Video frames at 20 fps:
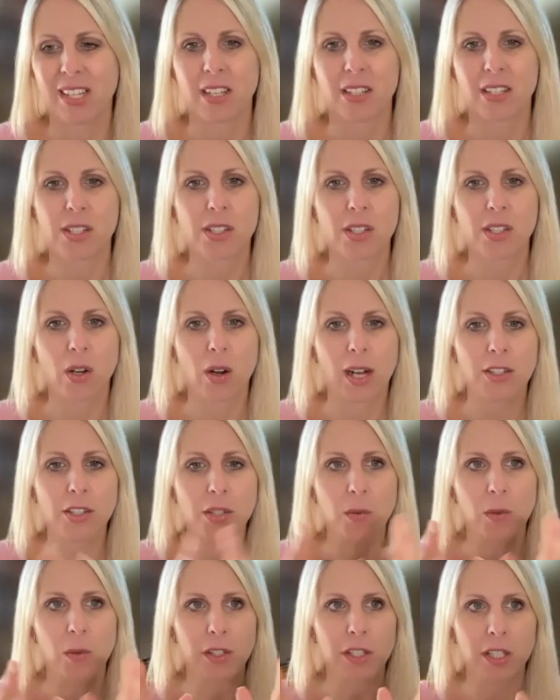So I
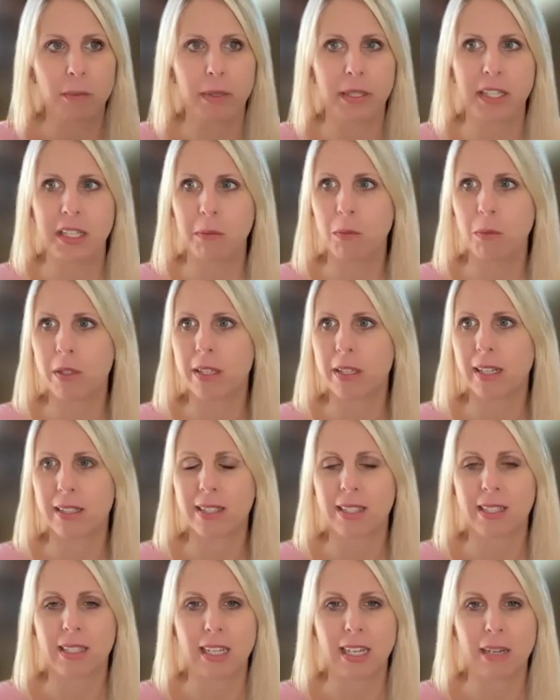just wanted to begin with that
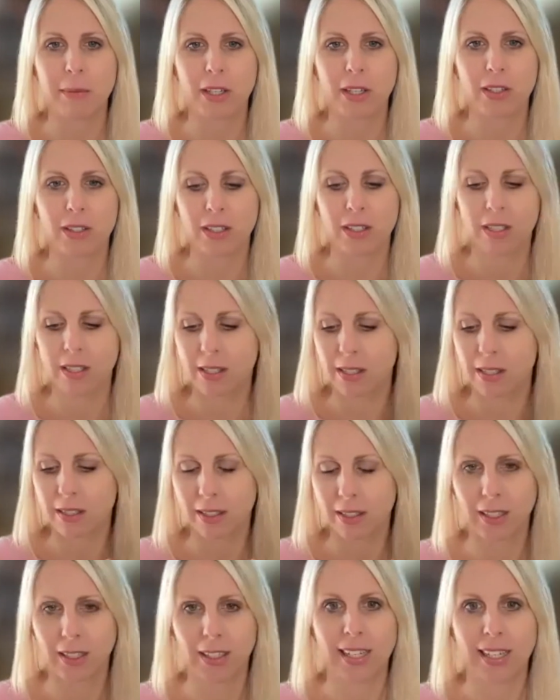today, because
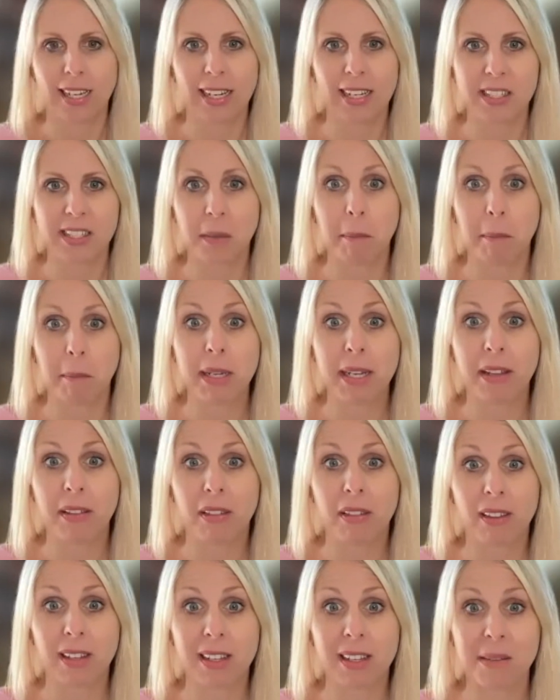it's a big
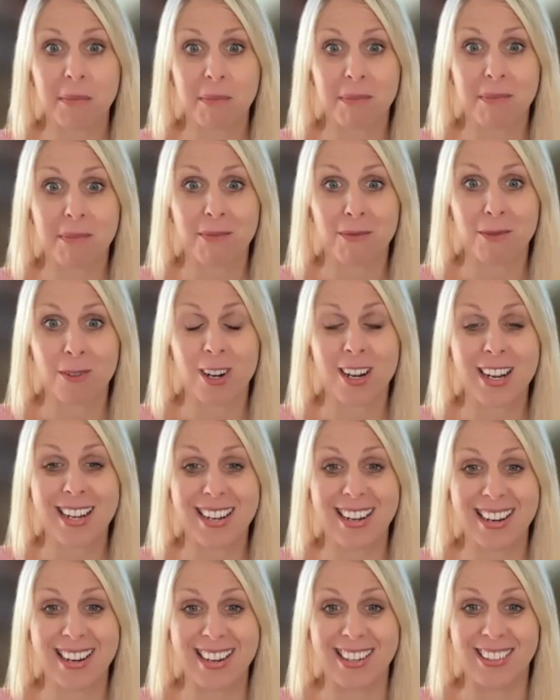theme right
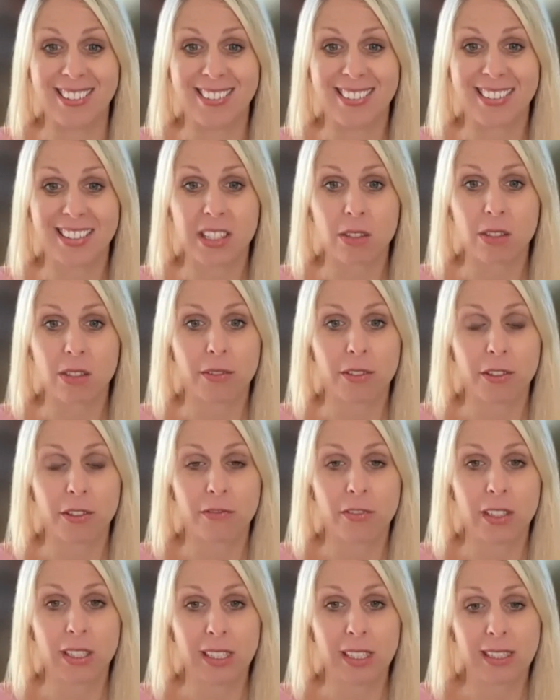now. So if you're
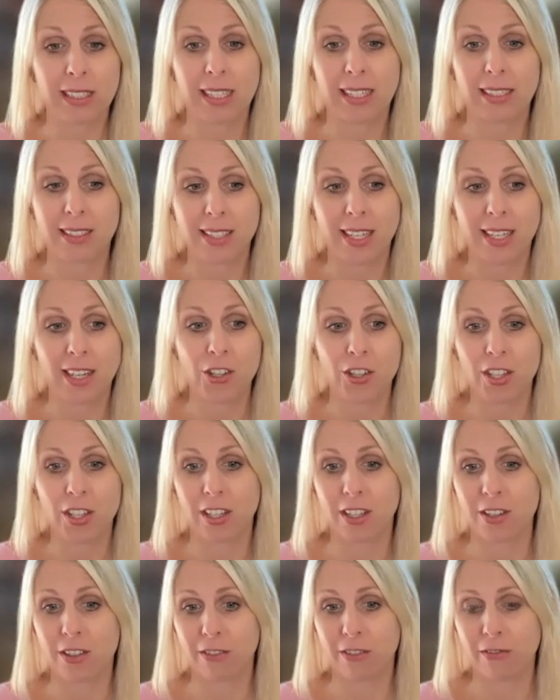feeling that tension
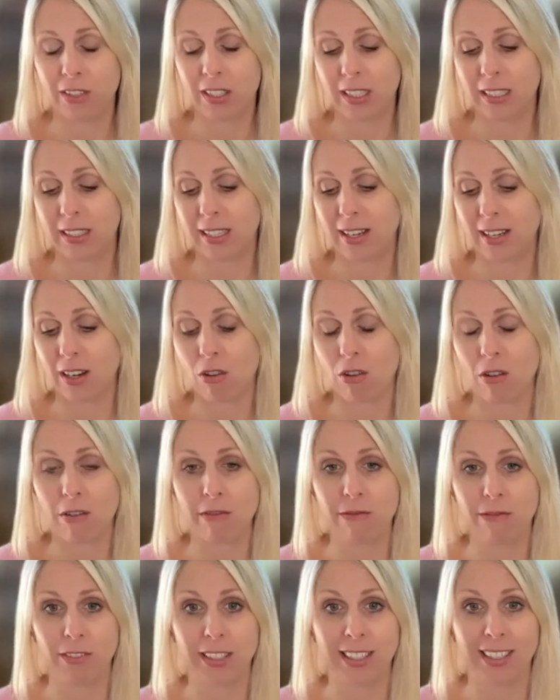and you're feeling that
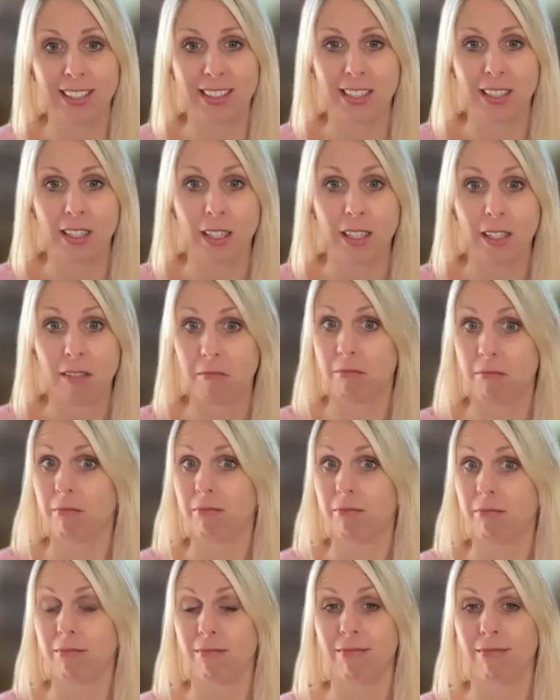conflict,
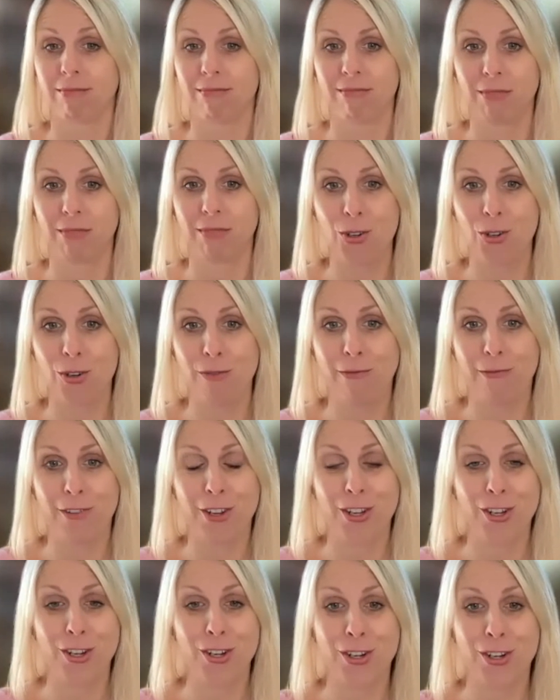good for
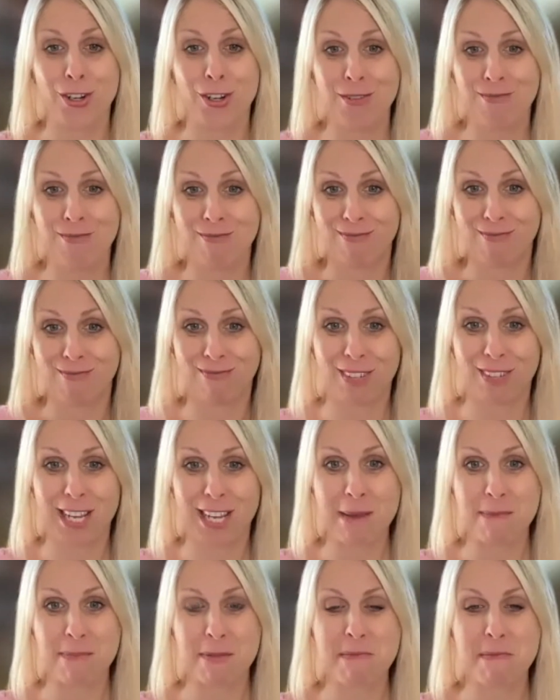you.
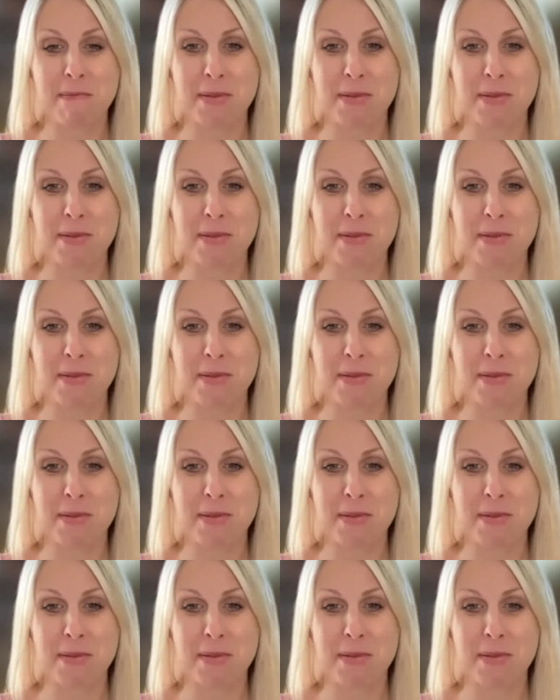keep them